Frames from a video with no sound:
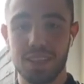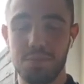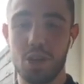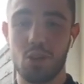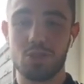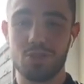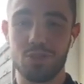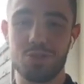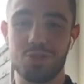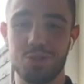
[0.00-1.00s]
the
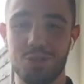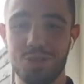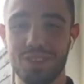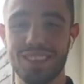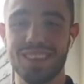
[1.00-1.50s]
arsenal, so